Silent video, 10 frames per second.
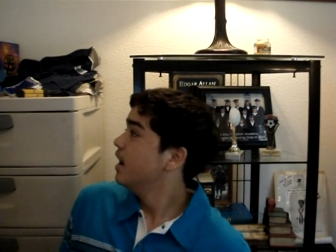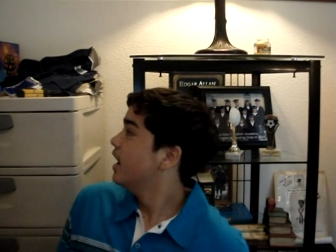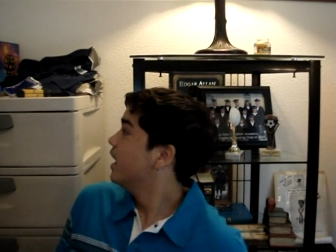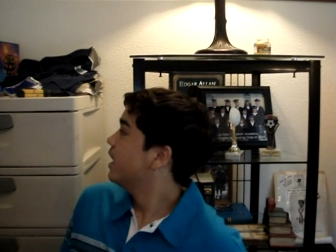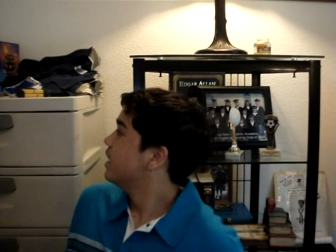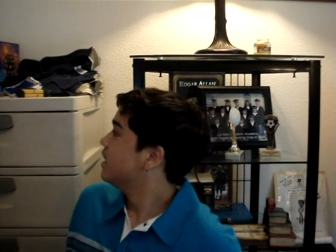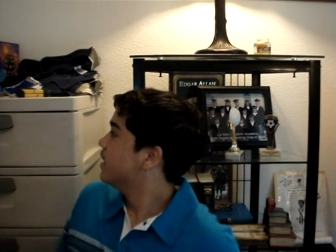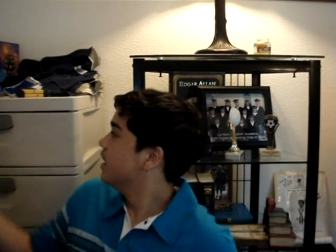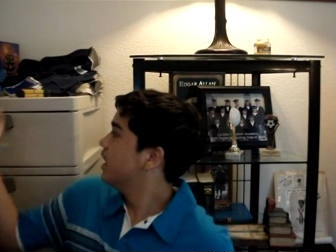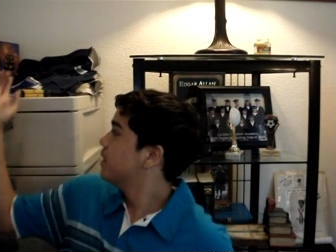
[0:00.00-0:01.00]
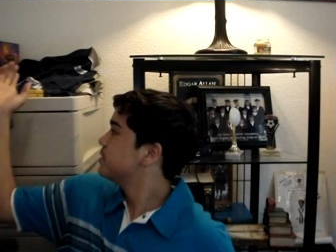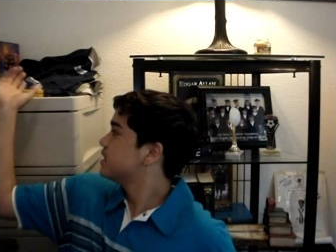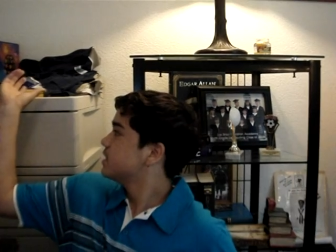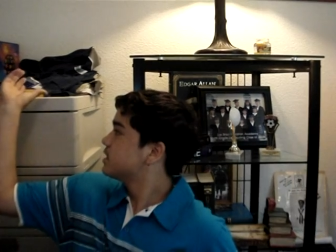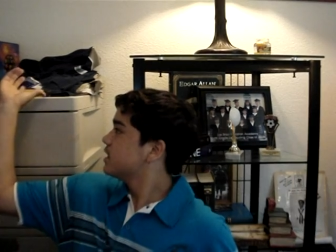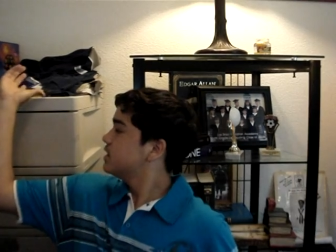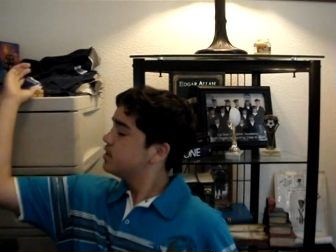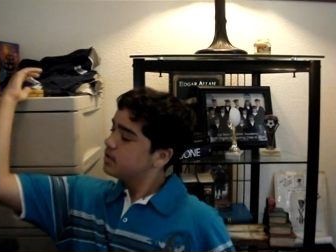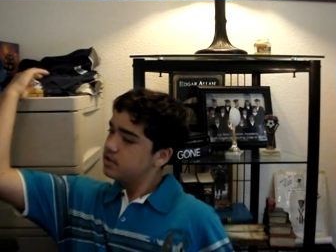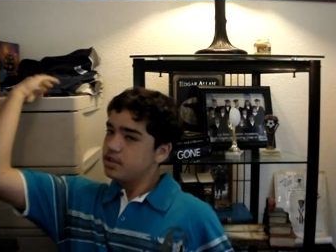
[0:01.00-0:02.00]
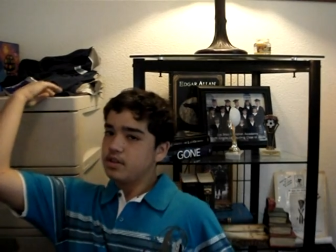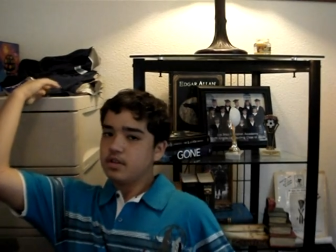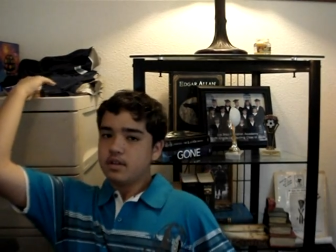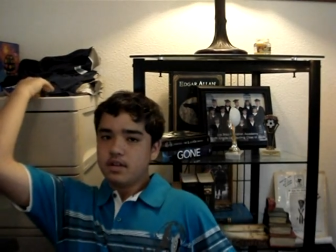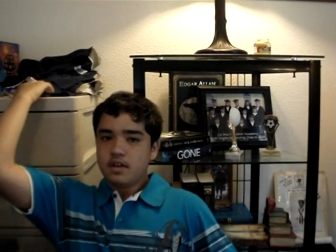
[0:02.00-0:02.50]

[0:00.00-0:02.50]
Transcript: And I wish I had a slideshow to show you,